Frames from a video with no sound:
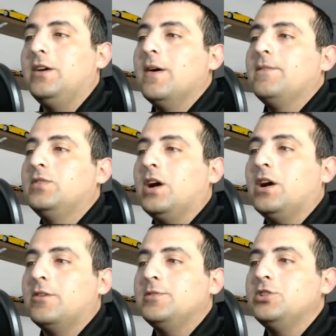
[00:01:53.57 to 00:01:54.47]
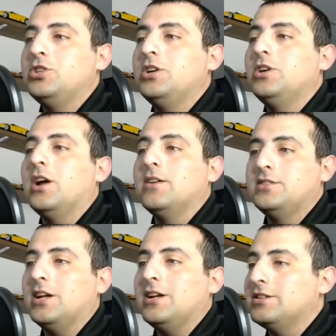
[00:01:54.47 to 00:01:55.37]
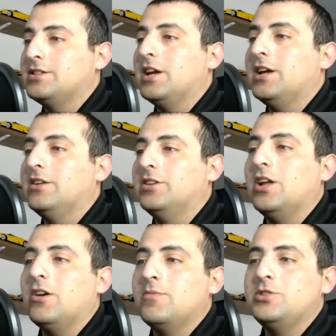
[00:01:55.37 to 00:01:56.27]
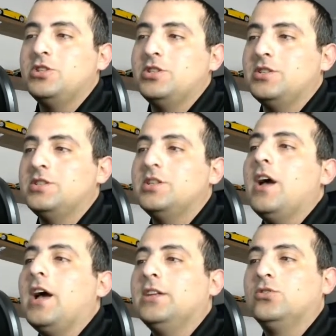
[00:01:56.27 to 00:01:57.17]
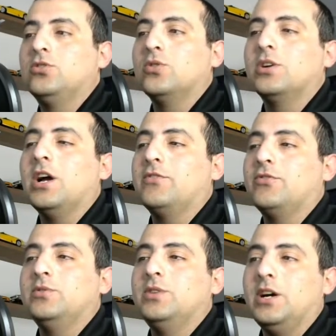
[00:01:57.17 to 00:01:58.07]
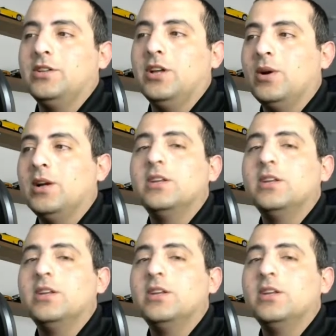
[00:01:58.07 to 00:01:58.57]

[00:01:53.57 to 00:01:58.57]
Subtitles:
Dark Magician Girl, Stardust Dragon, The Dark Magicians, and Tour Guide from the Underworld.